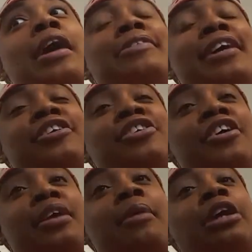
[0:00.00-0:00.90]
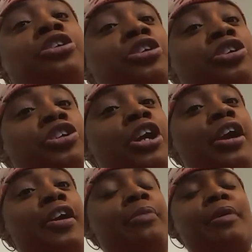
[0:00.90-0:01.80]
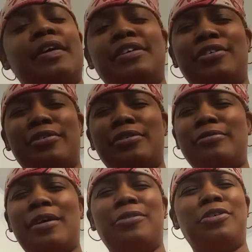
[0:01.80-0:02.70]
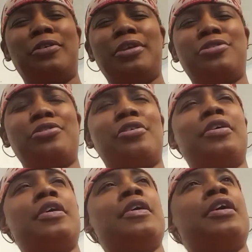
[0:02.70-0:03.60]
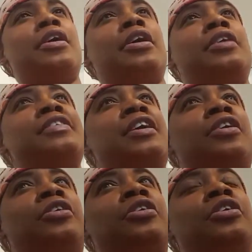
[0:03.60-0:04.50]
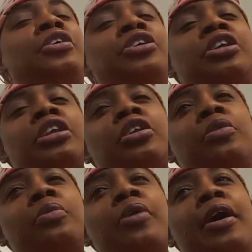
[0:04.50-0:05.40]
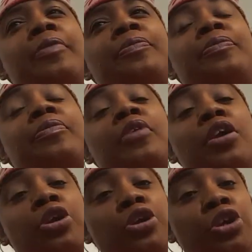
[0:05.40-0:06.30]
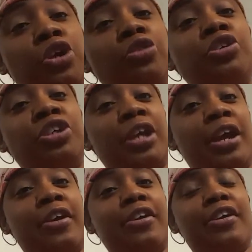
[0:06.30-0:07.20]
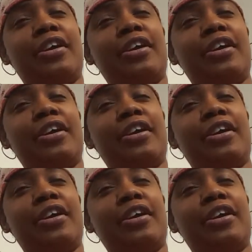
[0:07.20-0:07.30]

I was like, Chunky, make sure you're sharing because, you know, sometimes she don't like to share. So she told the little boy, You share,"